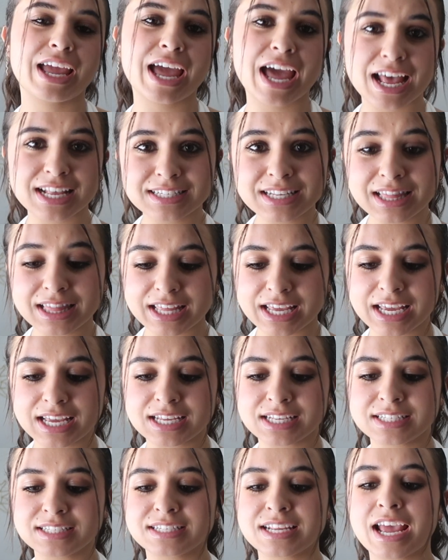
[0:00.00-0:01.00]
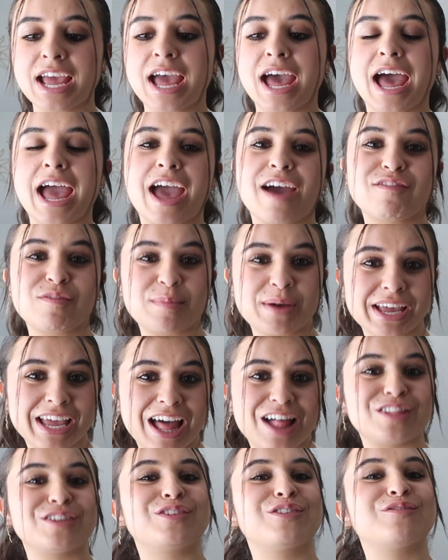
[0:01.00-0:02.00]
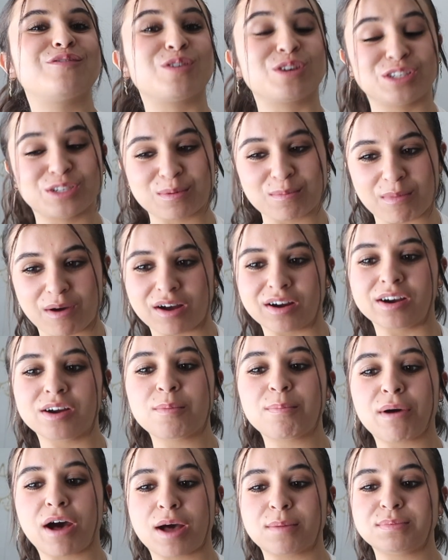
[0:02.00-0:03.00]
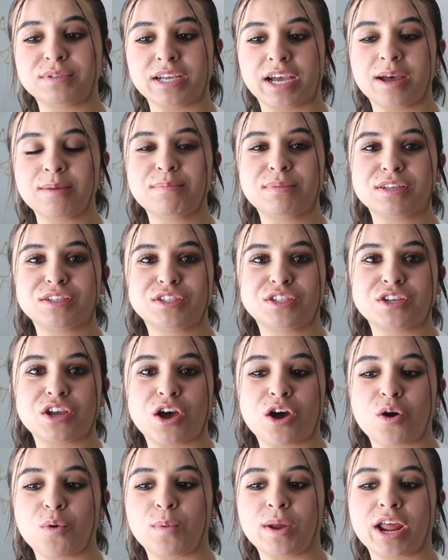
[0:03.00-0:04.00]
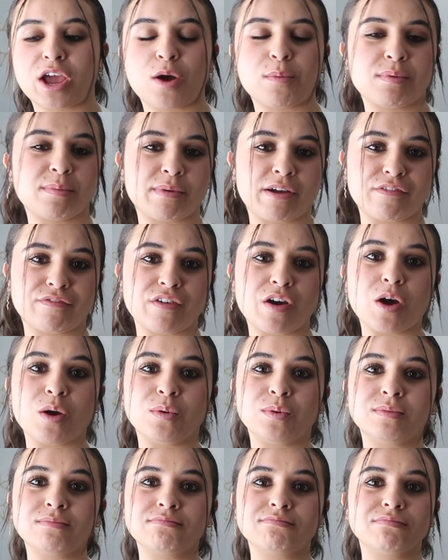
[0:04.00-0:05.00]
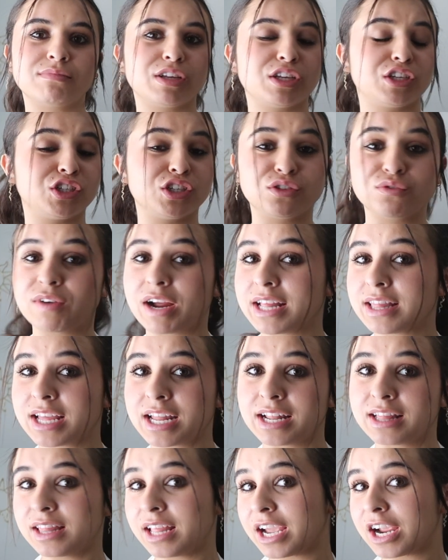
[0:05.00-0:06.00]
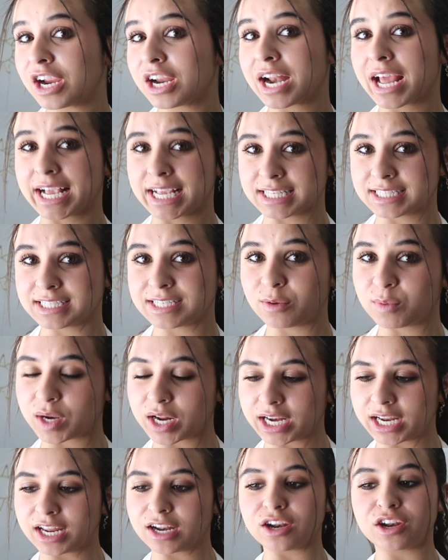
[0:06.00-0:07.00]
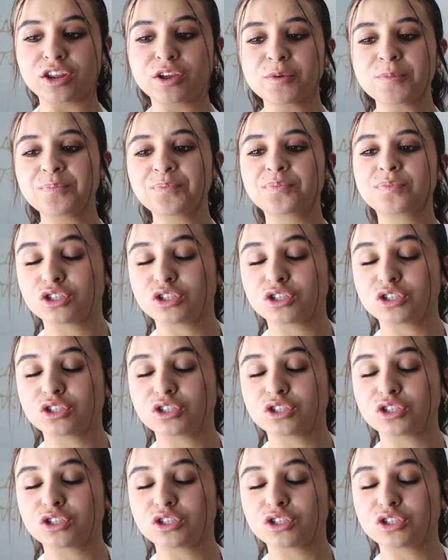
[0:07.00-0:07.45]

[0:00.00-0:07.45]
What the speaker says: It has the things I have on my calendar for tomorrow popped up. So when I open my phone, it's just right then and there and I can see what I need to do.